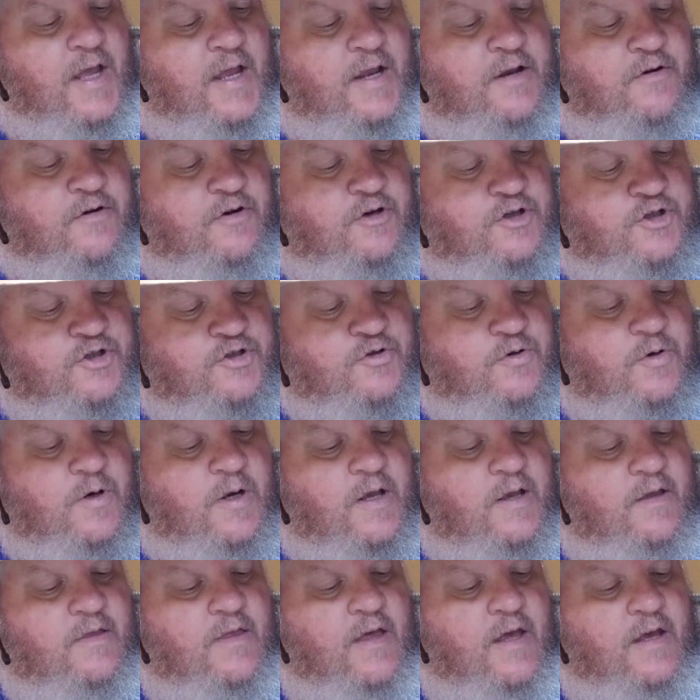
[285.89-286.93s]
and your
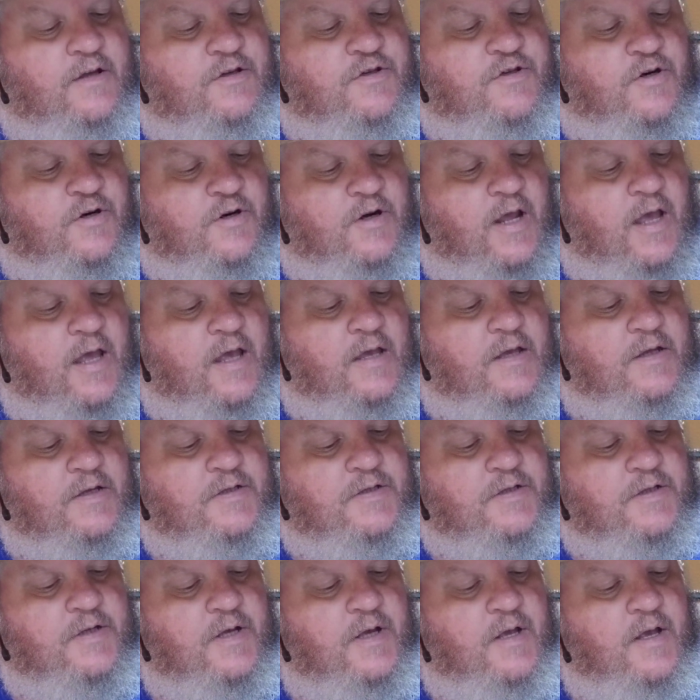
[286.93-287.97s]
strength as your
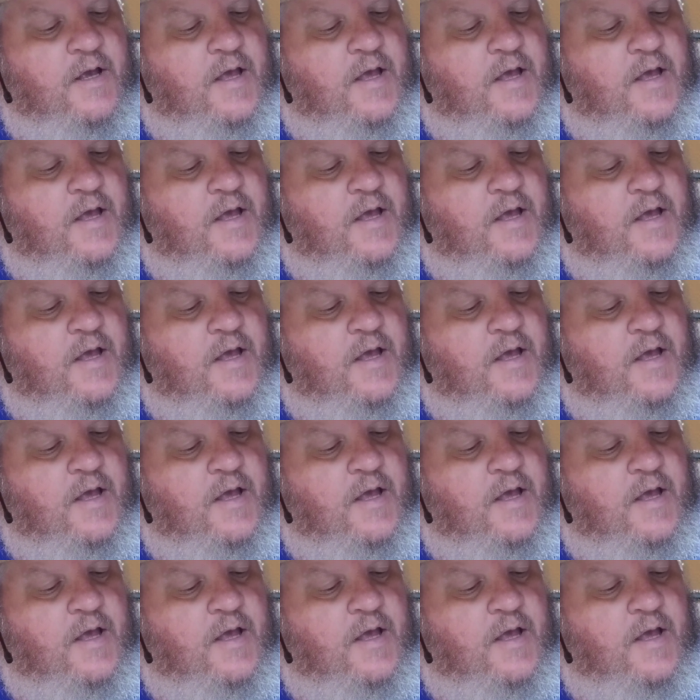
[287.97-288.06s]
days.